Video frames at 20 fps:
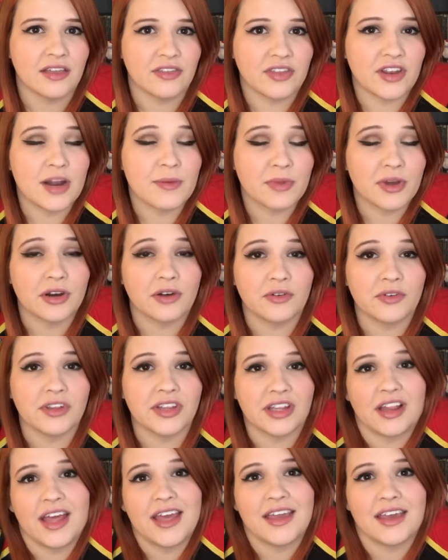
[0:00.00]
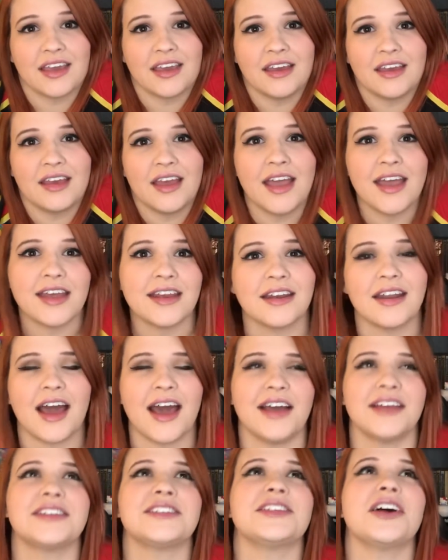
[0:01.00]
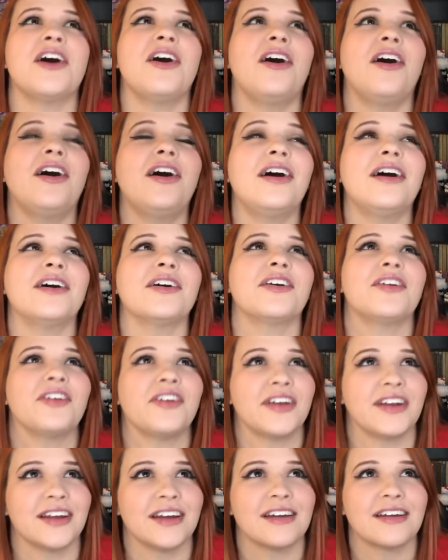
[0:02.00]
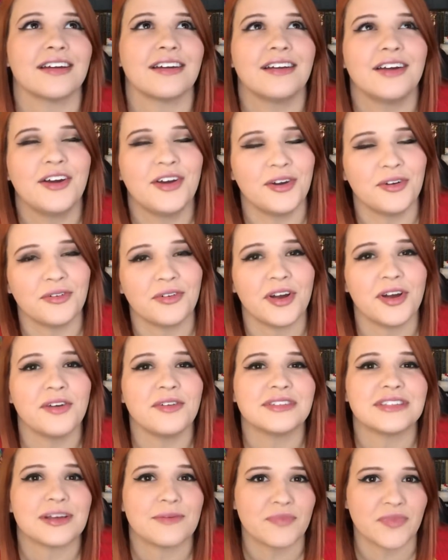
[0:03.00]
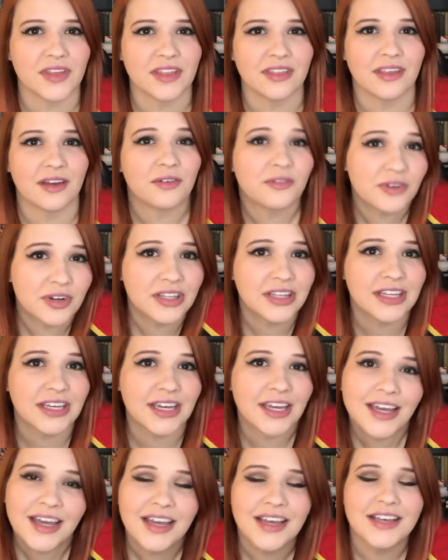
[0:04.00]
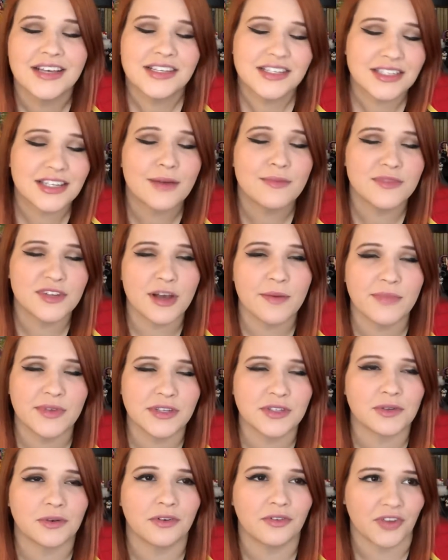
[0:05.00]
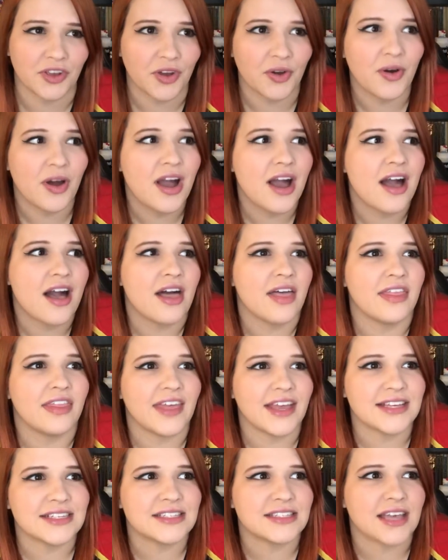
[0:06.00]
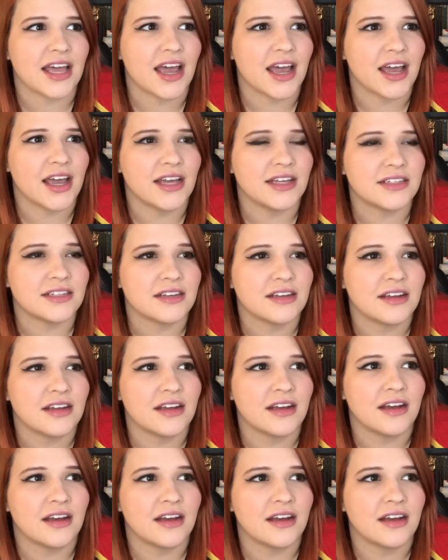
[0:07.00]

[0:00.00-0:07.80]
then I'm gonna really like it. And I saw a critic who wrote something that really sums up this review. They said,